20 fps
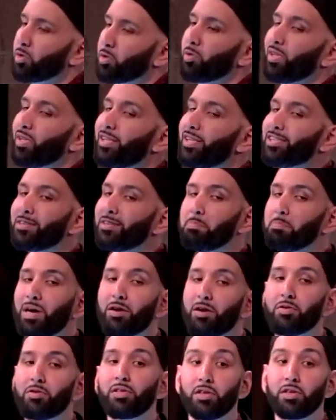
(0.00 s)
the religion
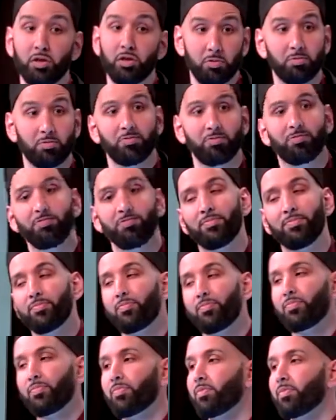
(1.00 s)
better than you.
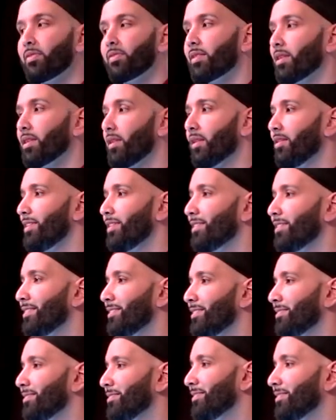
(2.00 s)
All right?
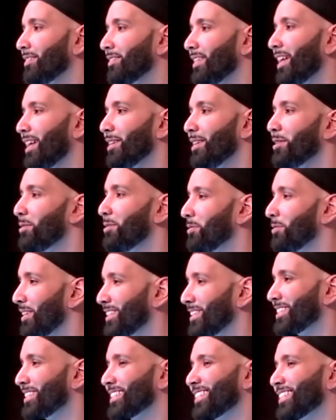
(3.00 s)
I know,
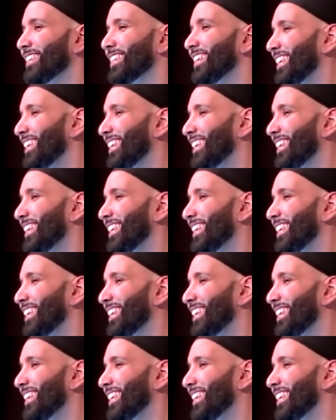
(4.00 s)
that's...